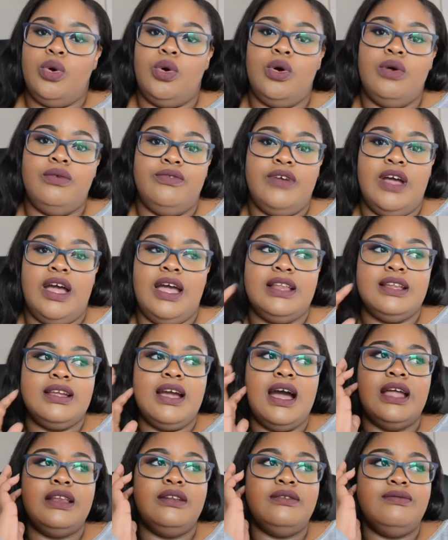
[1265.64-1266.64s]
off and
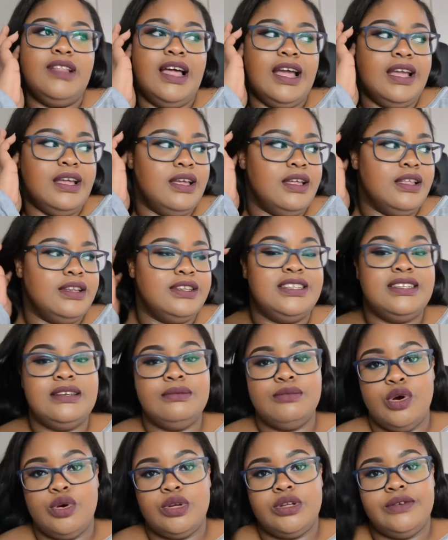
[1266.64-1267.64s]
kind of like
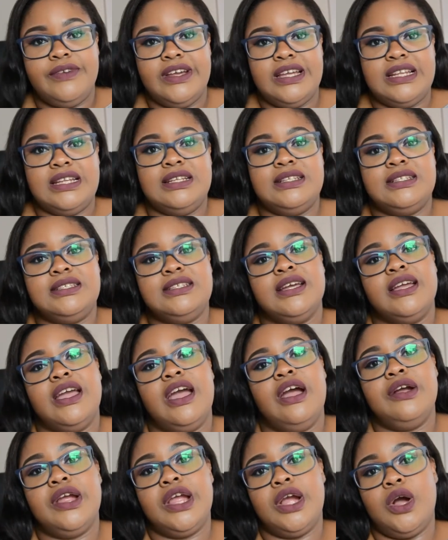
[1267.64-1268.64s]
demotivated to
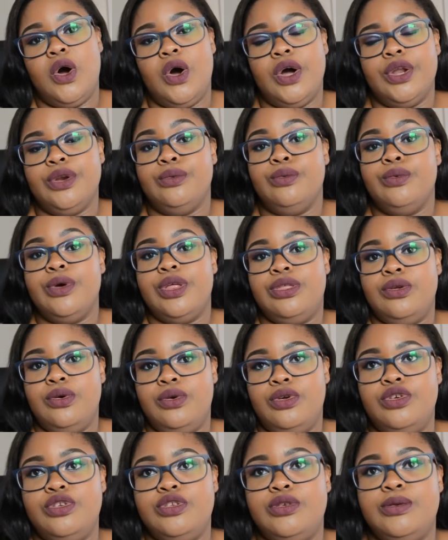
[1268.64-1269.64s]
carrying on with
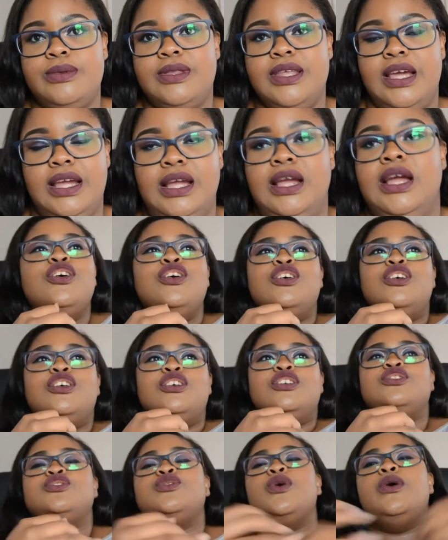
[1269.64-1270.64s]
your YouTube thing.
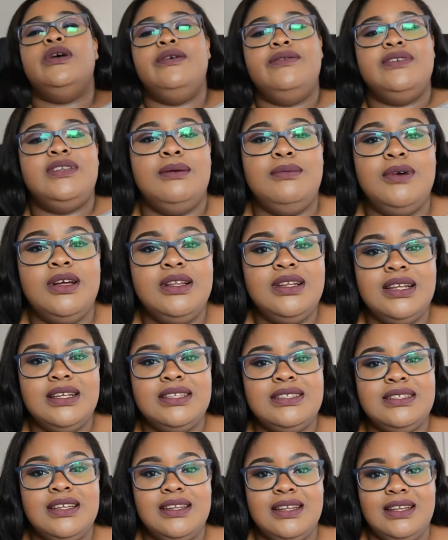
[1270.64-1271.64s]
So if someone
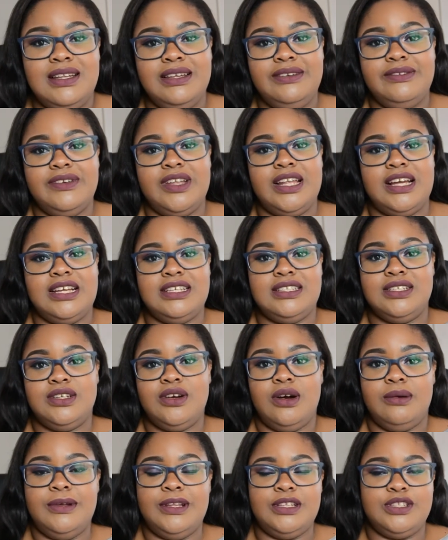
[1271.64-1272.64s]
is going to leave a nasty
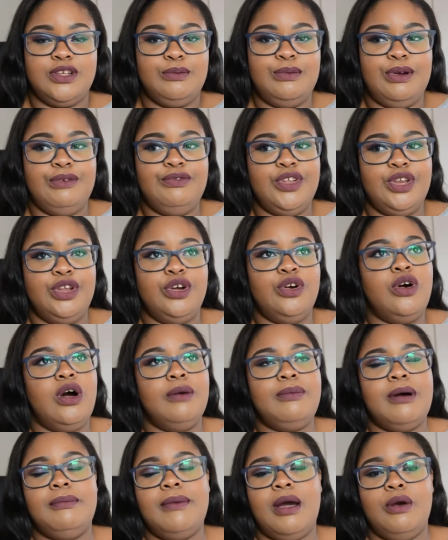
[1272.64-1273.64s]
comment on my video
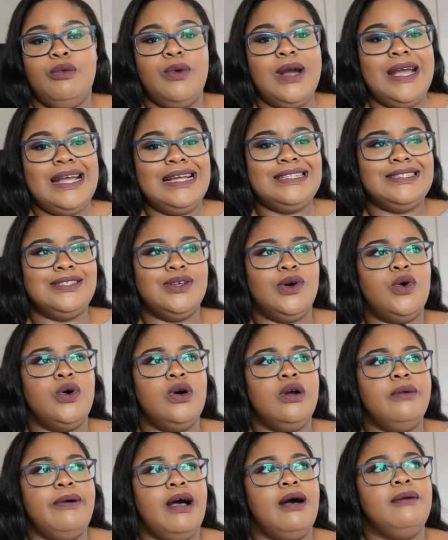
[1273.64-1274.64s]
about my weight
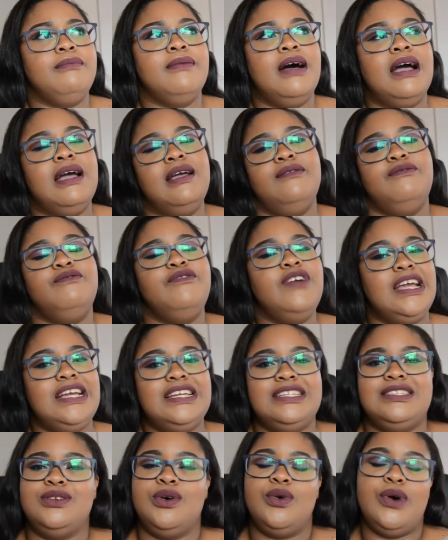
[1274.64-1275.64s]
or about my
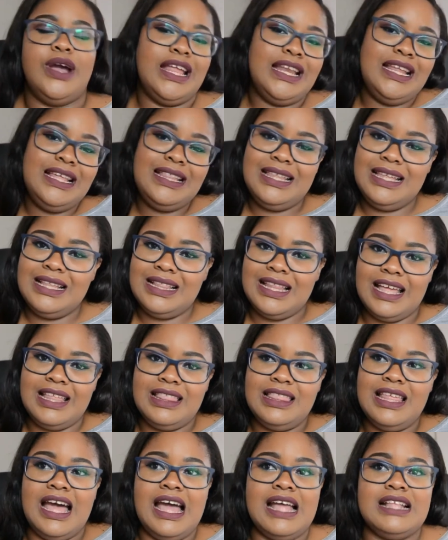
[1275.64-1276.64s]
face or anything
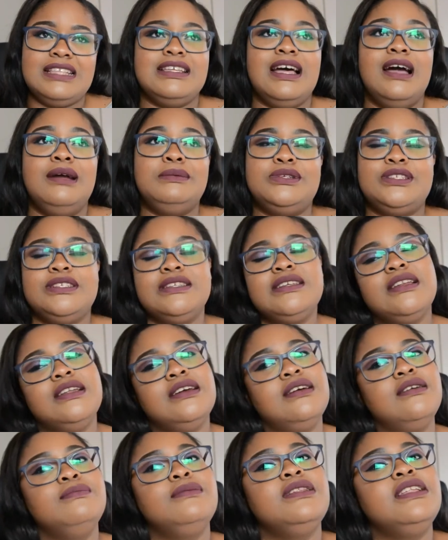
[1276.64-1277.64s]
like that, I'm just going
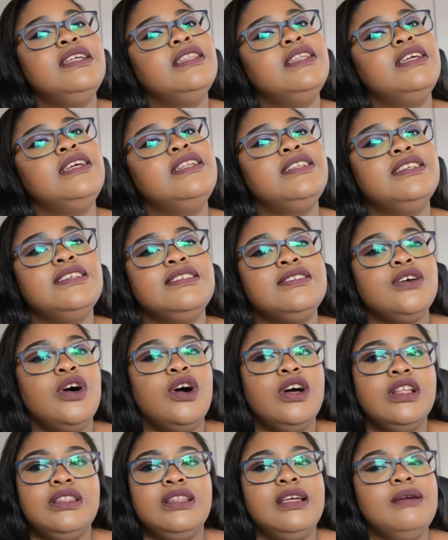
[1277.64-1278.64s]
to completely
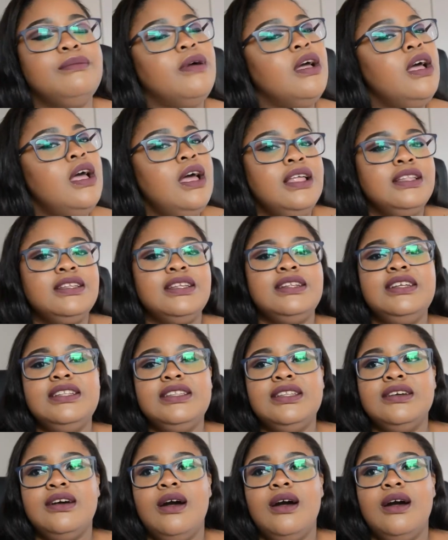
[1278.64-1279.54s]
discard them, delete the